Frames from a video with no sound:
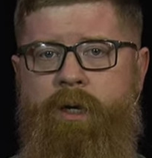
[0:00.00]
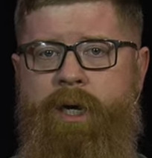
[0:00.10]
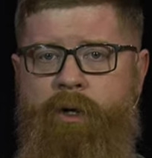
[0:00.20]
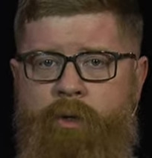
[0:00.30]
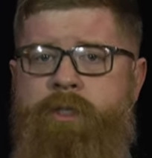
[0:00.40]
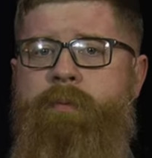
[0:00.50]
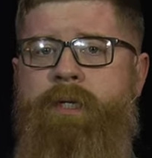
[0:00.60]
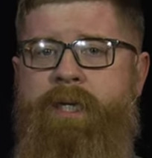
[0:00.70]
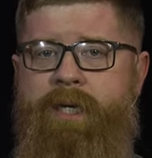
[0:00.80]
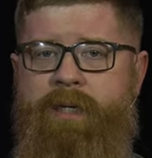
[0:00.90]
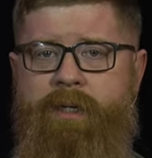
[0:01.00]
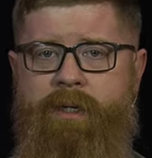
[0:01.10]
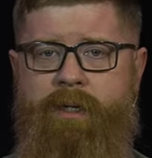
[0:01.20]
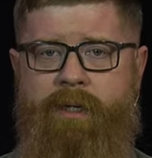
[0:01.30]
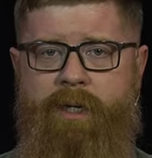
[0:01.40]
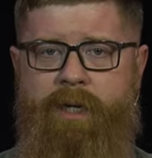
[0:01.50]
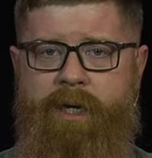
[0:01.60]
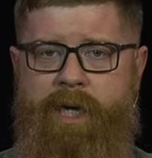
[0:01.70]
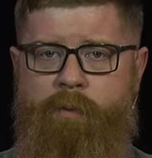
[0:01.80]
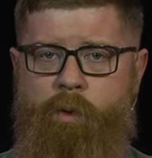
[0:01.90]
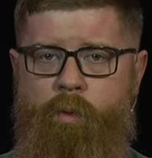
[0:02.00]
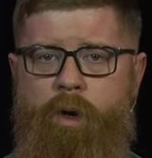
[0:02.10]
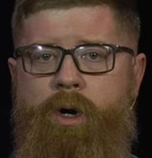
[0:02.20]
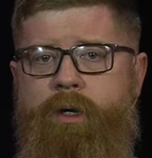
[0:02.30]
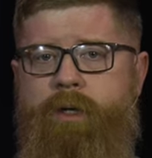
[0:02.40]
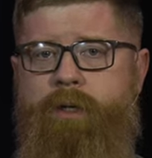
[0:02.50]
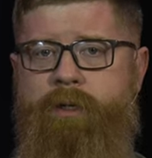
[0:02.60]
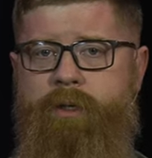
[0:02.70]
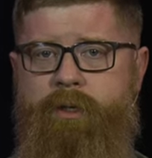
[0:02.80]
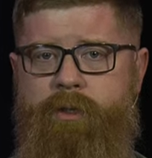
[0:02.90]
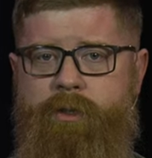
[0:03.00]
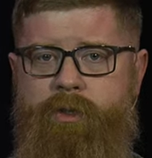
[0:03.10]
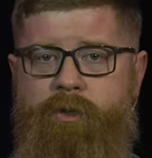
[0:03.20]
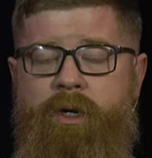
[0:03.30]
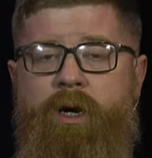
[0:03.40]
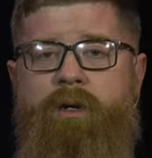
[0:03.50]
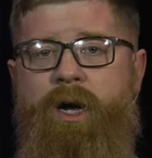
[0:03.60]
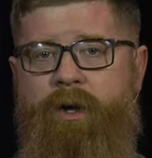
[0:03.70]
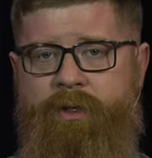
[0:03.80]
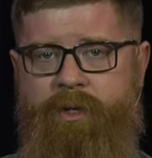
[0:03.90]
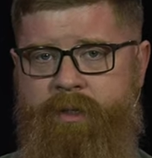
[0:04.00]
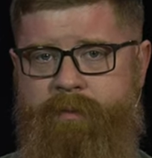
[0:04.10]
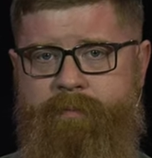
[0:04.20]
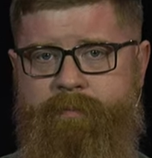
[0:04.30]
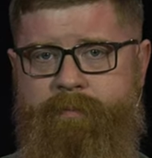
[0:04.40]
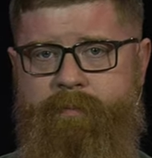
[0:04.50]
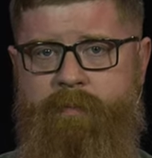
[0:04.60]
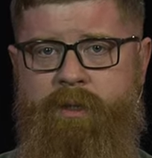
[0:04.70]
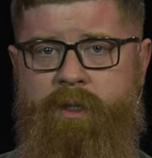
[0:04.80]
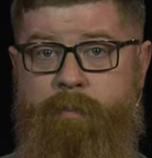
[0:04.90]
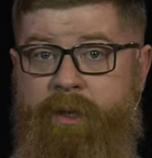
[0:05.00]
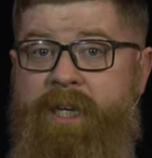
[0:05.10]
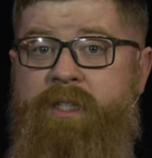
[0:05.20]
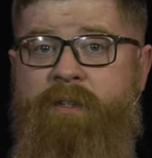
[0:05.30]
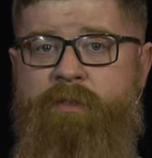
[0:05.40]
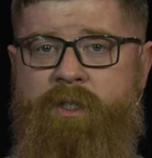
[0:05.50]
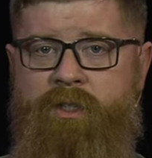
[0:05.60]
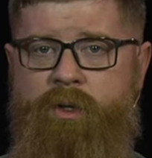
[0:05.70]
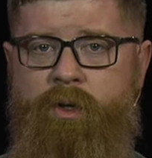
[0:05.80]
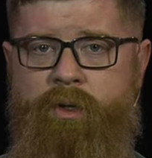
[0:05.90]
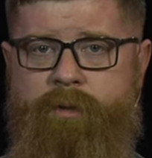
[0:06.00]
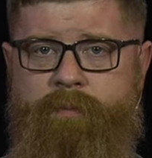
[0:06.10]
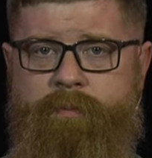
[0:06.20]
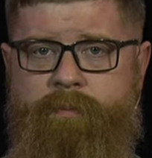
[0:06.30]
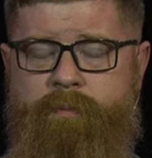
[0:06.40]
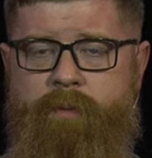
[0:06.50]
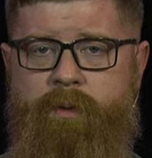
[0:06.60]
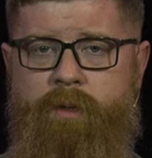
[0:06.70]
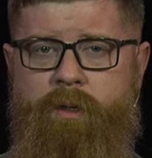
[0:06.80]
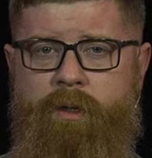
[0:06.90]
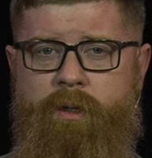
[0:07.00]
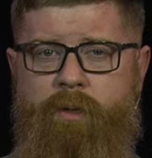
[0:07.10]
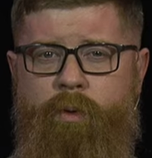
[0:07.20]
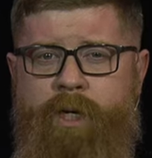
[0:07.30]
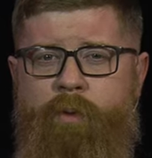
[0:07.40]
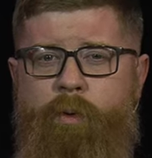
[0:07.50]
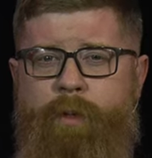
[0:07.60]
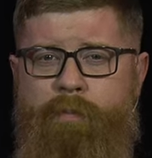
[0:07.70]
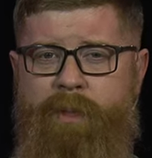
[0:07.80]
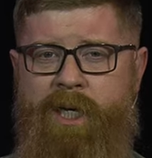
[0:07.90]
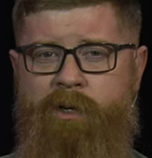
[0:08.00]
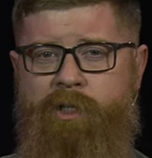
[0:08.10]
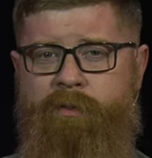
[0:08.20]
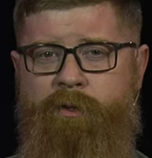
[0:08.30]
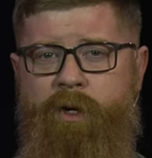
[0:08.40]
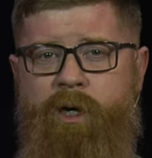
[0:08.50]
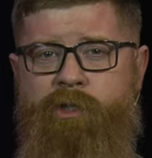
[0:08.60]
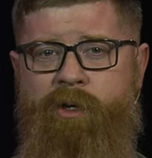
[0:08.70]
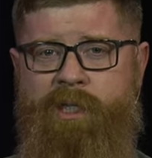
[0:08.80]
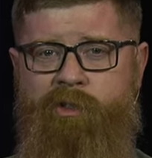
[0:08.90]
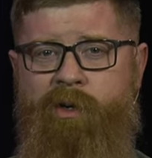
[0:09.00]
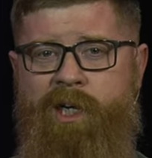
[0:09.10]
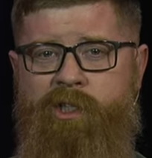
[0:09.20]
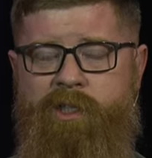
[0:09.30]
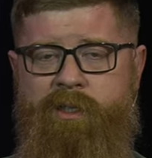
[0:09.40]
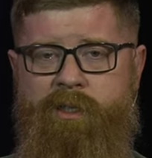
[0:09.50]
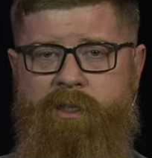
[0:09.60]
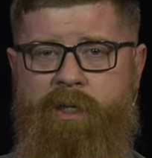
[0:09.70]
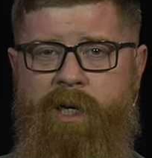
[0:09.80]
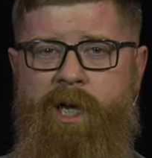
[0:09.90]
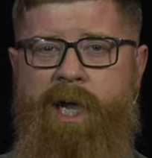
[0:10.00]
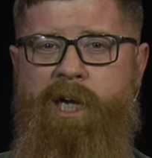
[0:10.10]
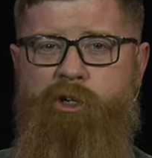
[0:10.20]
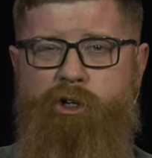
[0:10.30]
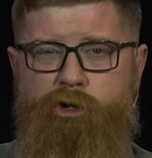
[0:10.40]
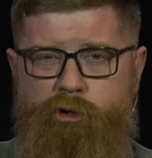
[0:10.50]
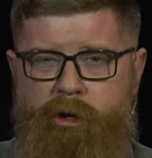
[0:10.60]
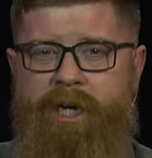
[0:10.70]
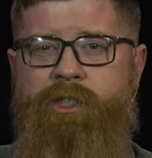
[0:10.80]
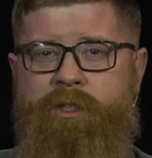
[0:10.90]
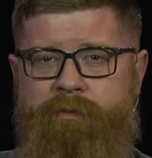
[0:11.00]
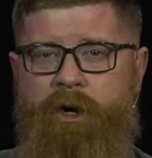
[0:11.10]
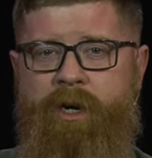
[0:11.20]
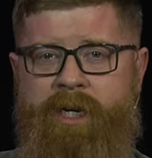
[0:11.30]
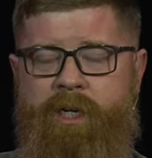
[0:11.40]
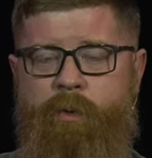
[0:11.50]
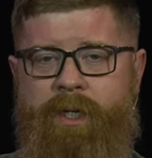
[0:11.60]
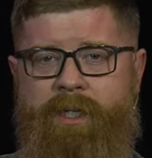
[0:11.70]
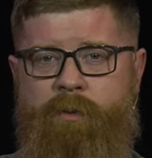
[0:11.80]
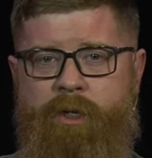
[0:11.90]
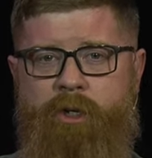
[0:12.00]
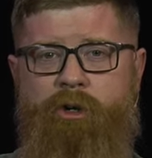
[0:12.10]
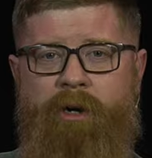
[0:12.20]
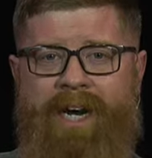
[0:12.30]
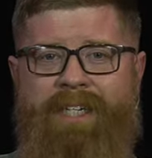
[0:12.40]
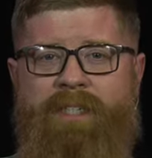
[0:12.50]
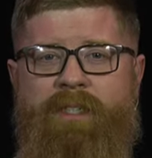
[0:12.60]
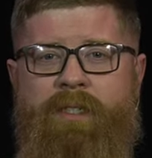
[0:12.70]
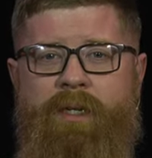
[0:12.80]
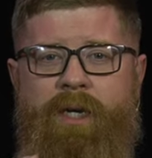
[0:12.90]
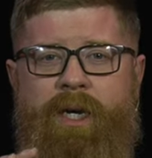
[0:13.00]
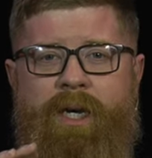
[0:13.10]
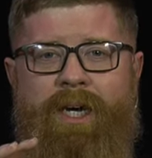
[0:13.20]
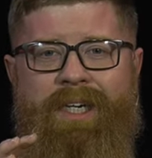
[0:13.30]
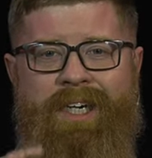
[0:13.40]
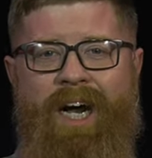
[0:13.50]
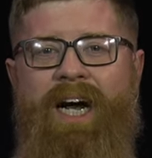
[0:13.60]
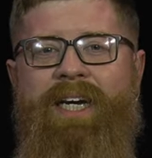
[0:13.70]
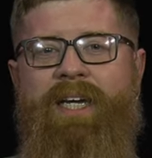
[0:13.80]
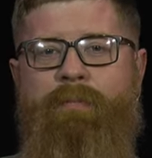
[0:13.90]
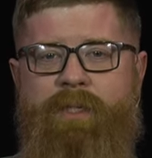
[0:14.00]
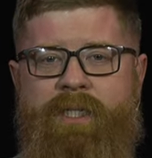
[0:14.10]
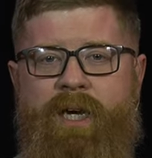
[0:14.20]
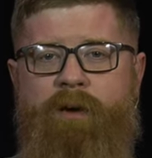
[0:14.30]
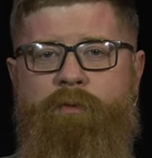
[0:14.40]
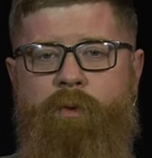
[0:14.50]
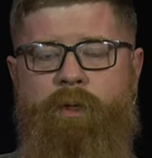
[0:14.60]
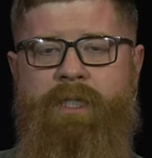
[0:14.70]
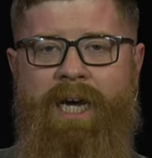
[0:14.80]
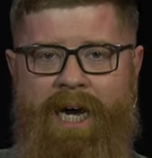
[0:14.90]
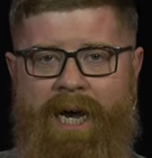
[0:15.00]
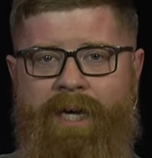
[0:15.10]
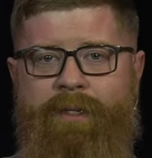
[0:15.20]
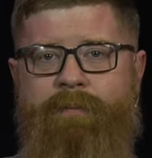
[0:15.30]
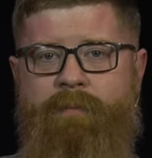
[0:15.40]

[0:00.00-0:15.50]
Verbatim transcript: And ultimately, he will walk to Golgotha, the place of the skull, where he will be pierced for our transgressions and crushed for our iniquities, where Christ, God Himself, will die